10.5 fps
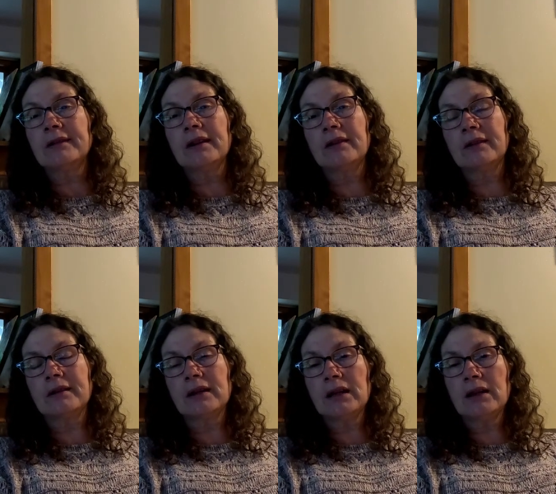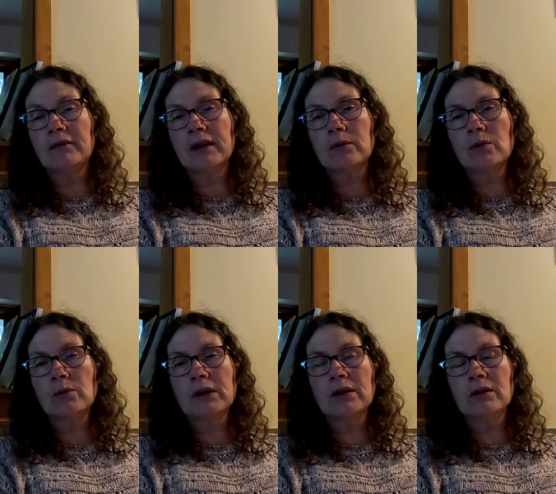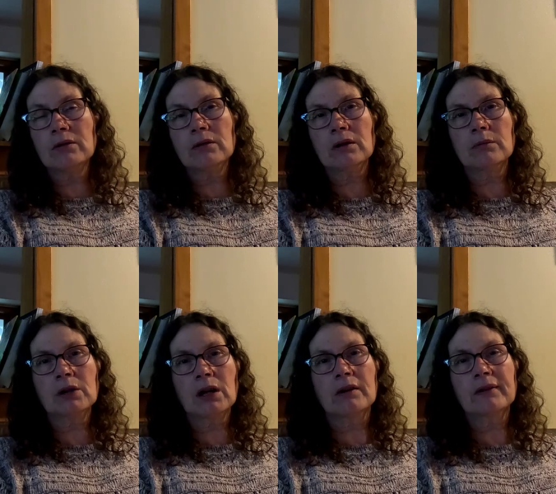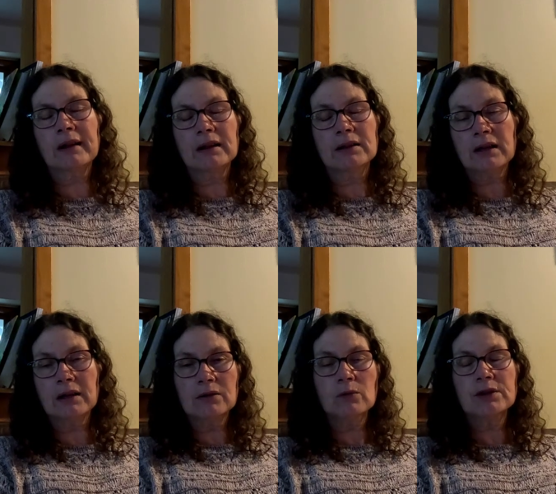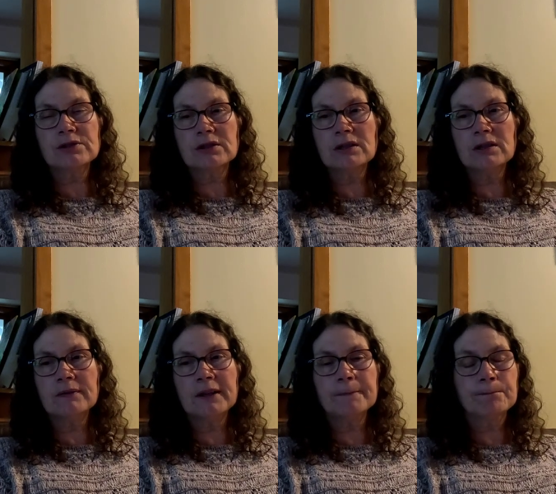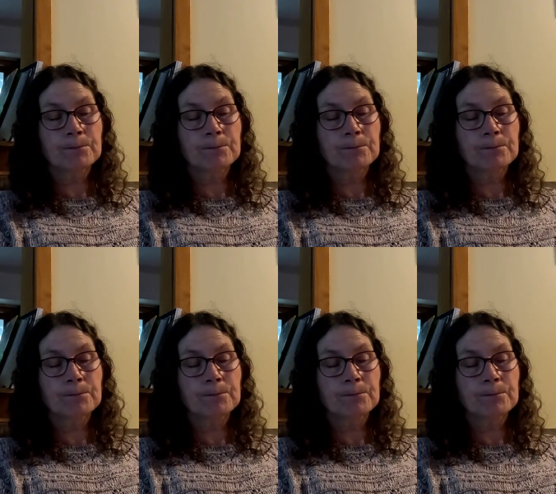is in the evening when we are kind of settling down and watching TV.